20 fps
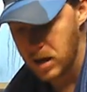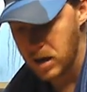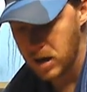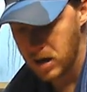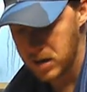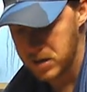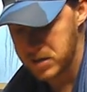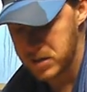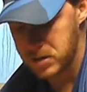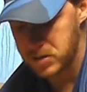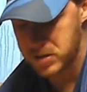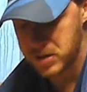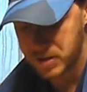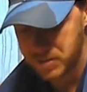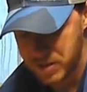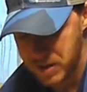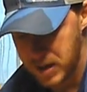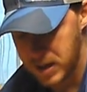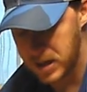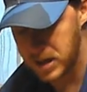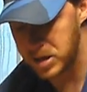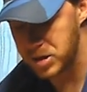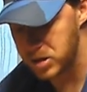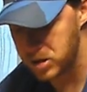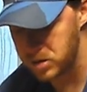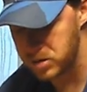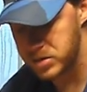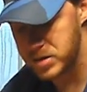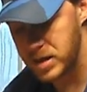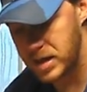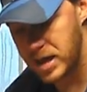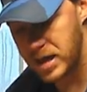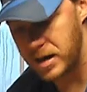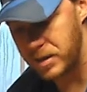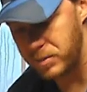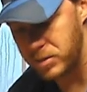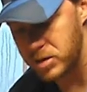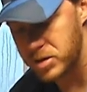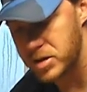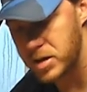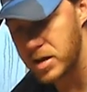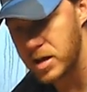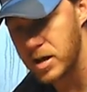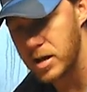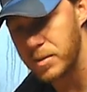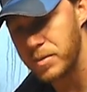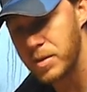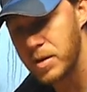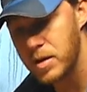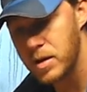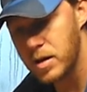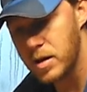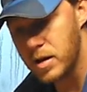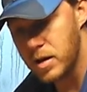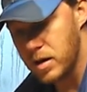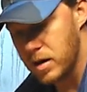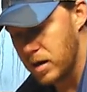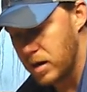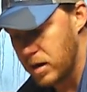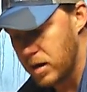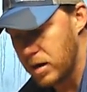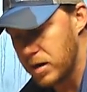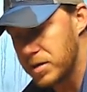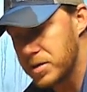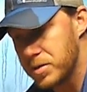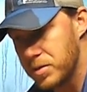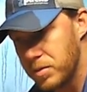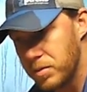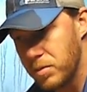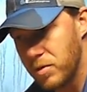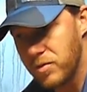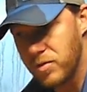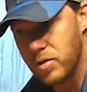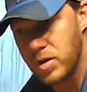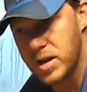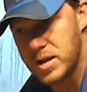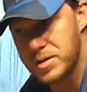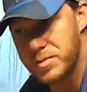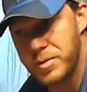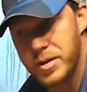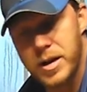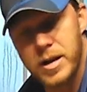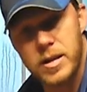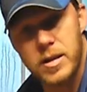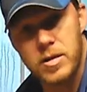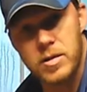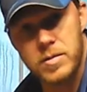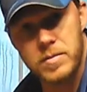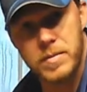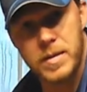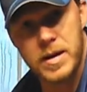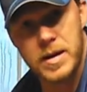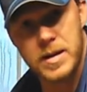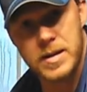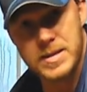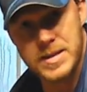Also something I can use to kind of mush it up so before I spread it on my